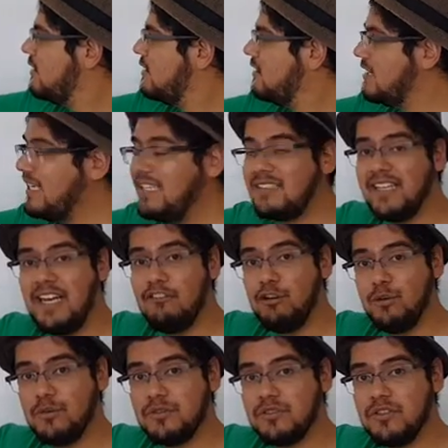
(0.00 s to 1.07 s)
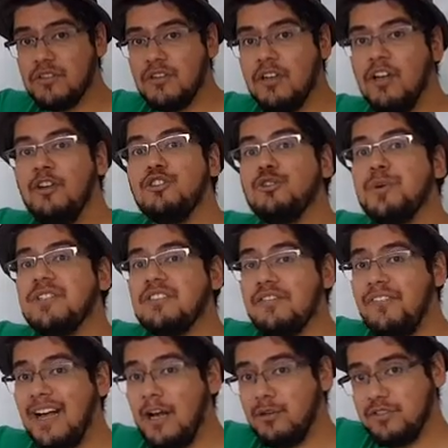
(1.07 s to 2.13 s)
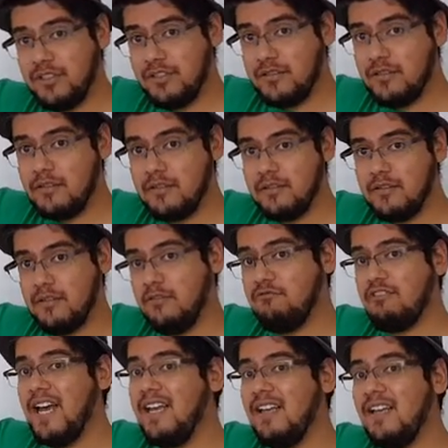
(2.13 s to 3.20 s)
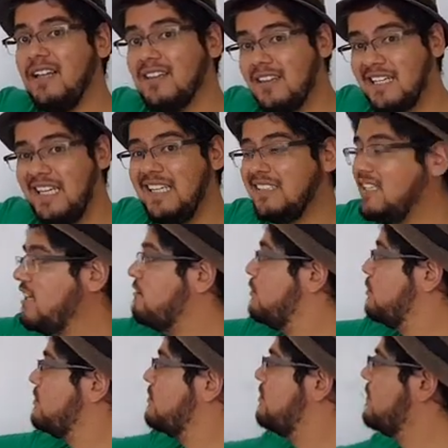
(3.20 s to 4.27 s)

3 zeros, so it's 1,000, right? 3 zeros.